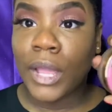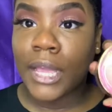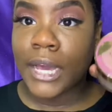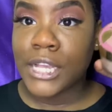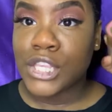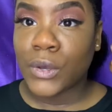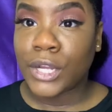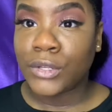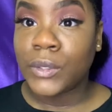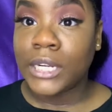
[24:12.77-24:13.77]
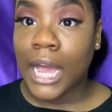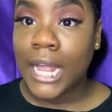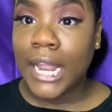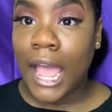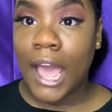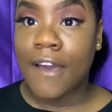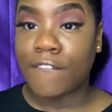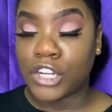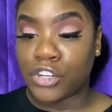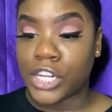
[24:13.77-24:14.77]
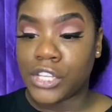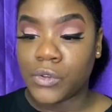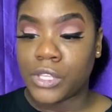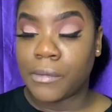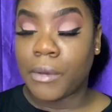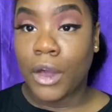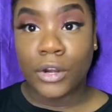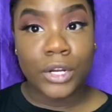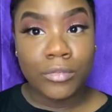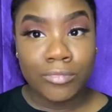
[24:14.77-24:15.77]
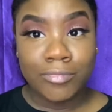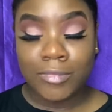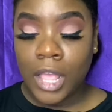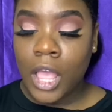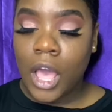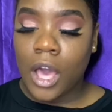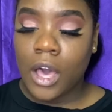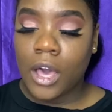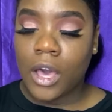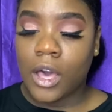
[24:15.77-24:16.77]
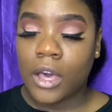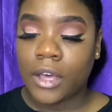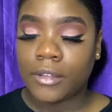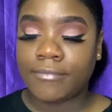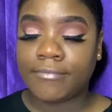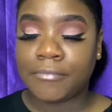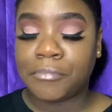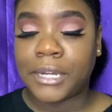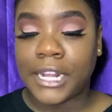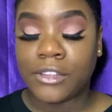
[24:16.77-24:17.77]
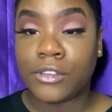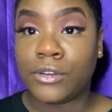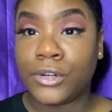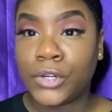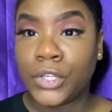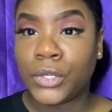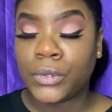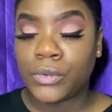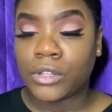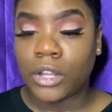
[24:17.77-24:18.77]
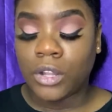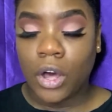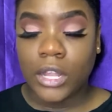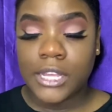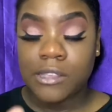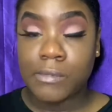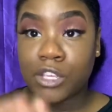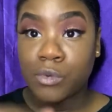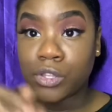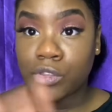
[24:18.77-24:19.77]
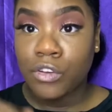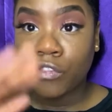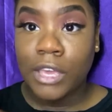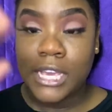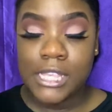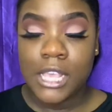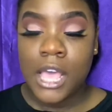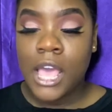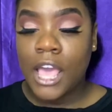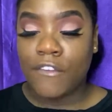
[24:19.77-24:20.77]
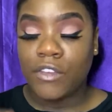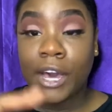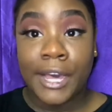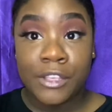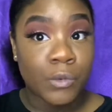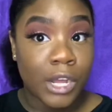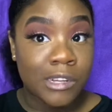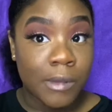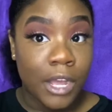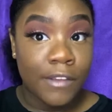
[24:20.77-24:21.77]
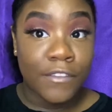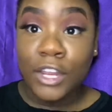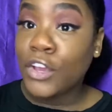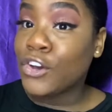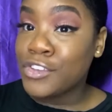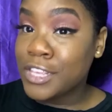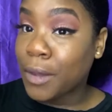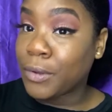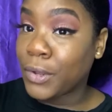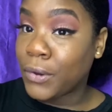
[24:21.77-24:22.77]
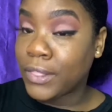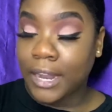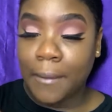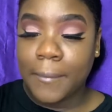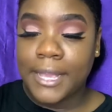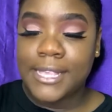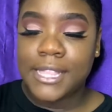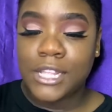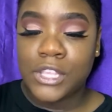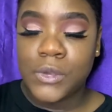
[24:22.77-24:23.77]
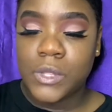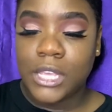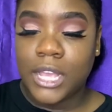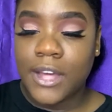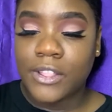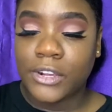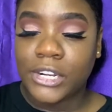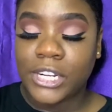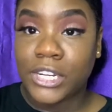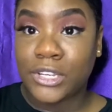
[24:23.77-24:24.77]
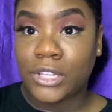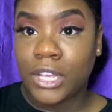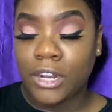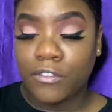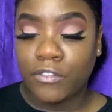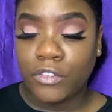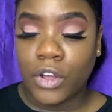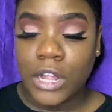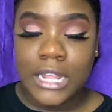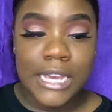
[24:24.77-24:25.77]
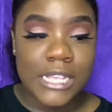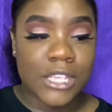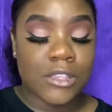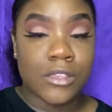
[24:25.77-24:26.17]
you guys, so I do not have a translucent powder, but I do use Lawless mixed with Too Faced. If you guys watch my videos, y'all would know that I mix the two together just to get a flawless,